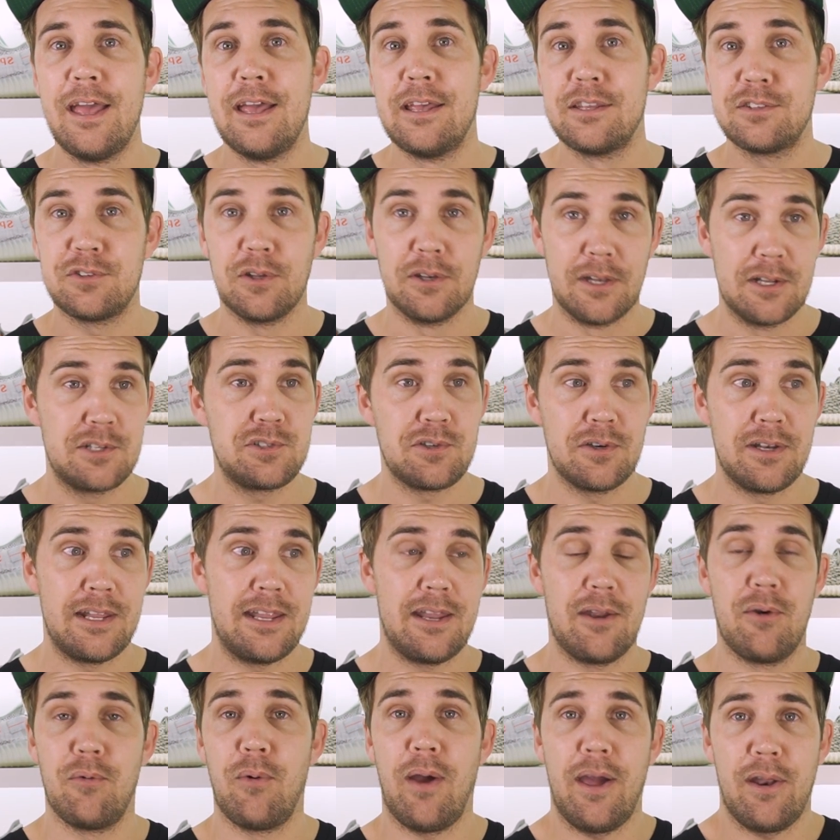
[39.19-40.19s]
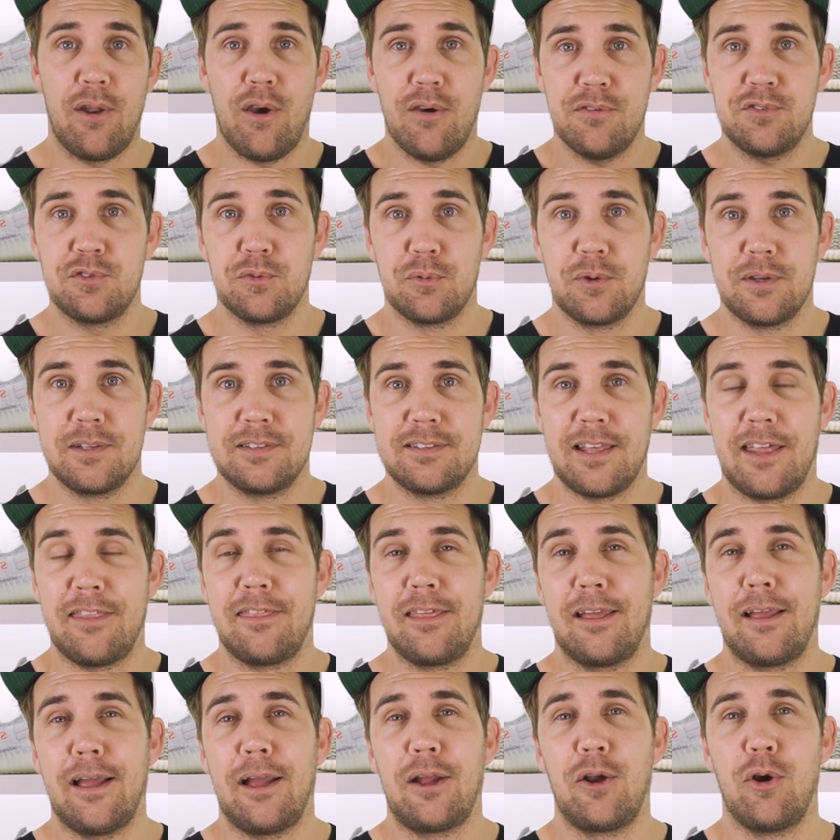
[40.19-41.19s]
So literally right afterwards, I
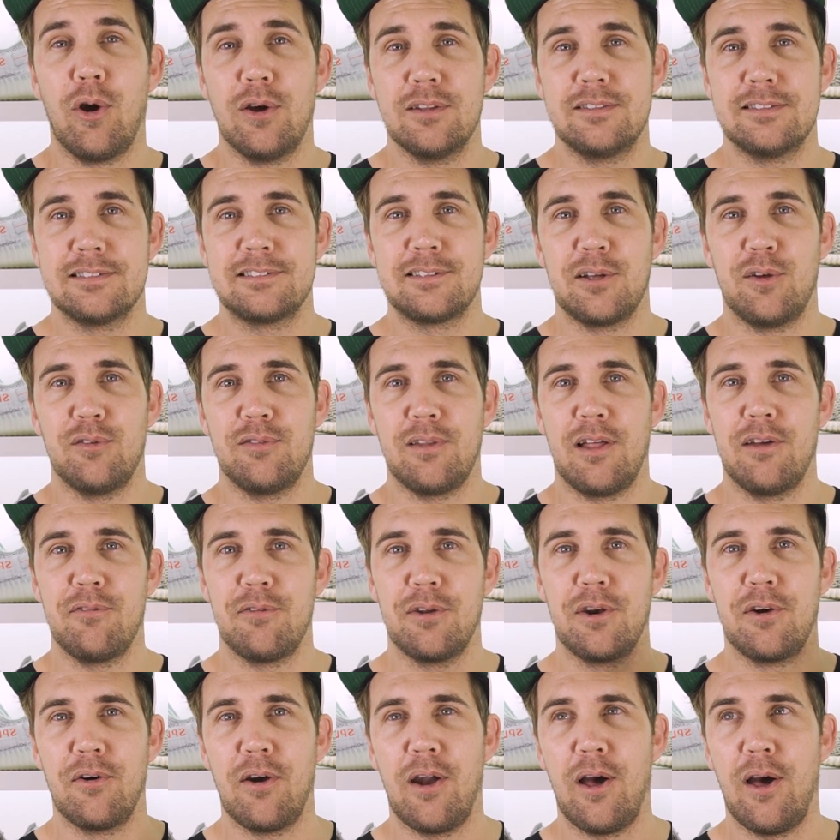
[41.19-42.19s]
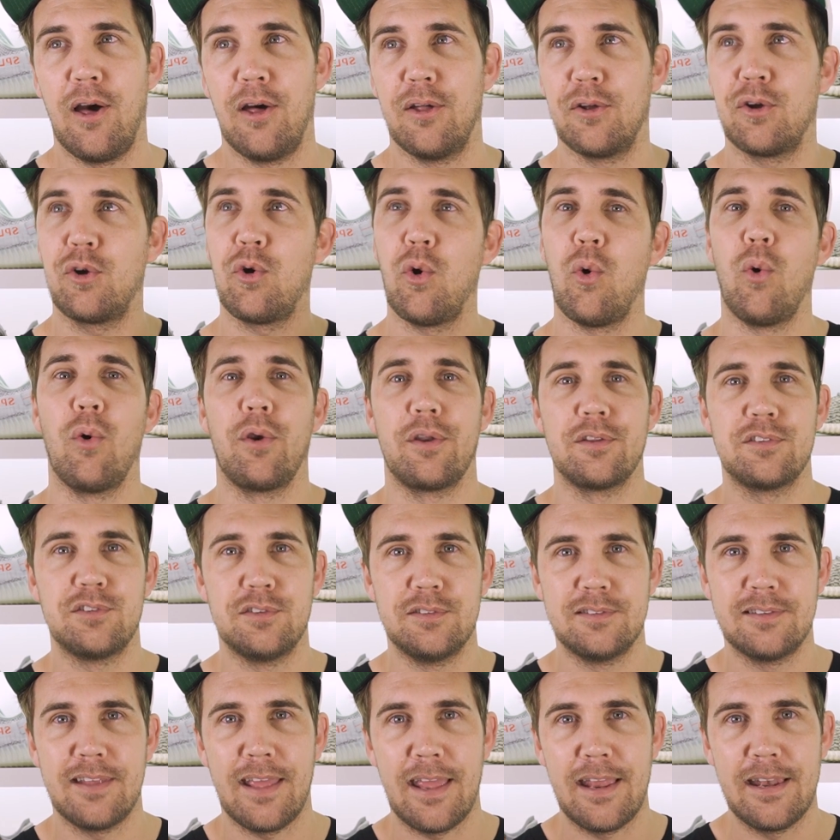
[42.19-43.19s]
think I got to shelf life at around quarter to
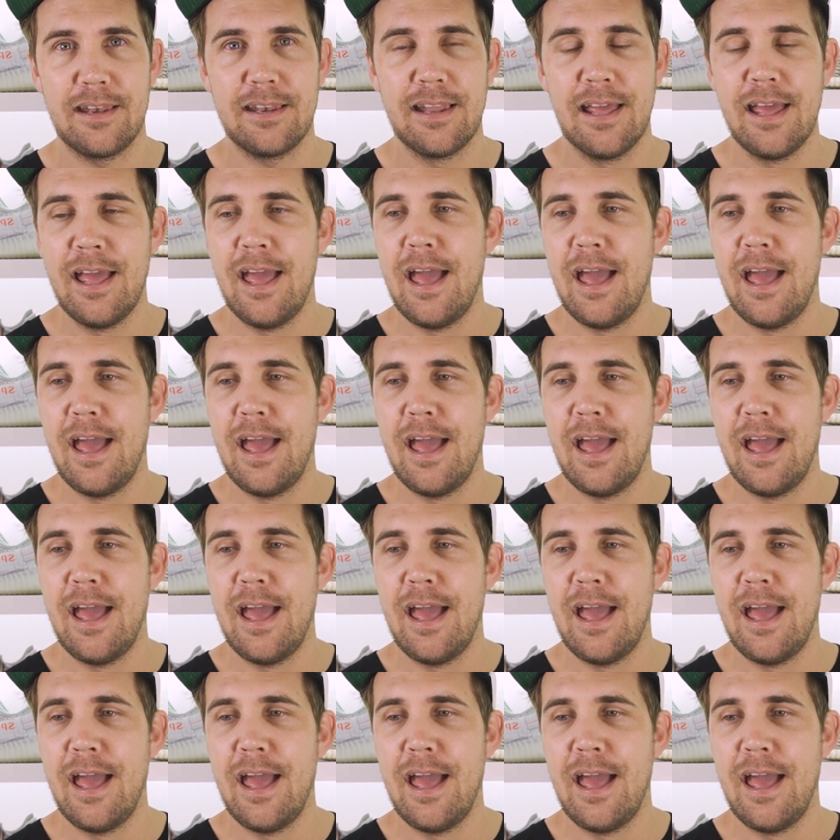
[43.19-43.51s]
10.